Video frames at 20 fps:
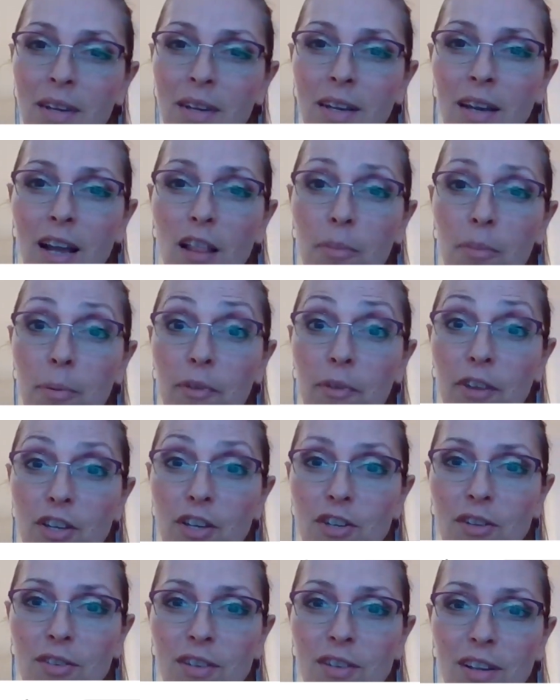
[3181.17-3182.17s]
health
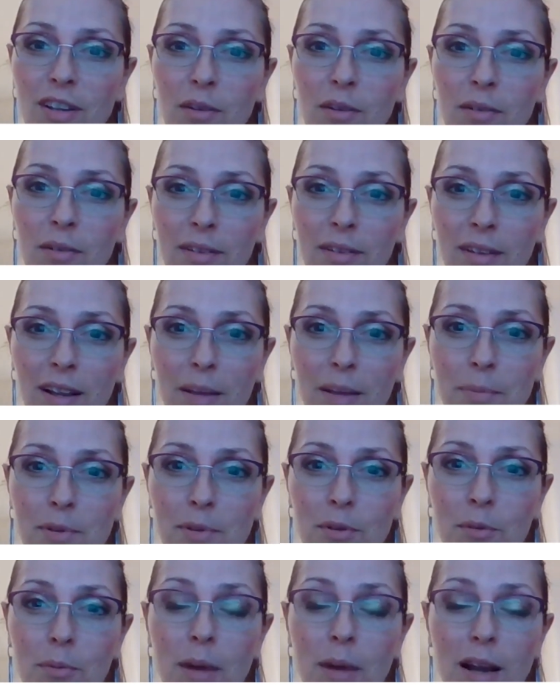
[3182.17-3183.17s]
professionals are the
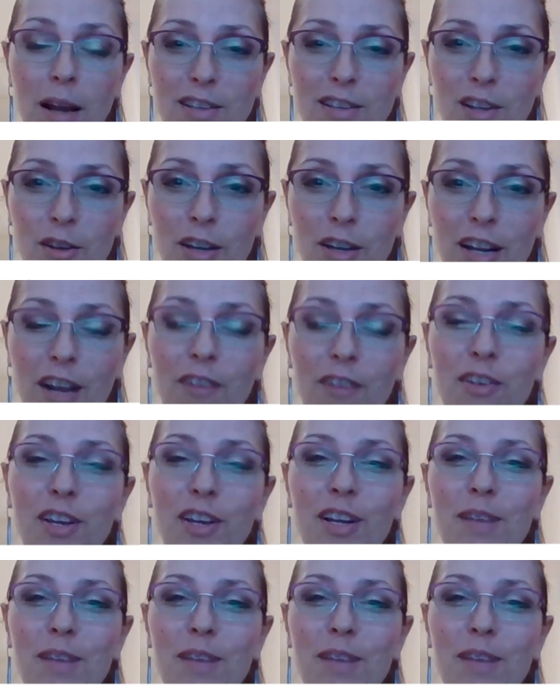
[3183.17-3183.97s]
absolute worst at looking after